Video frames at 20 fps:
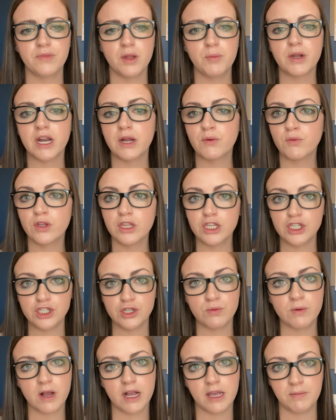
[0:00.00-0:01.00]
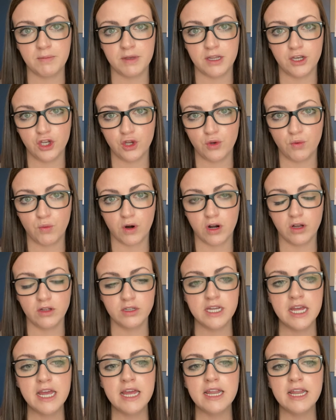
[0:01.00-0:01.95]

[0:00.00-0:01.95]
but I really do recommend UWorld. World.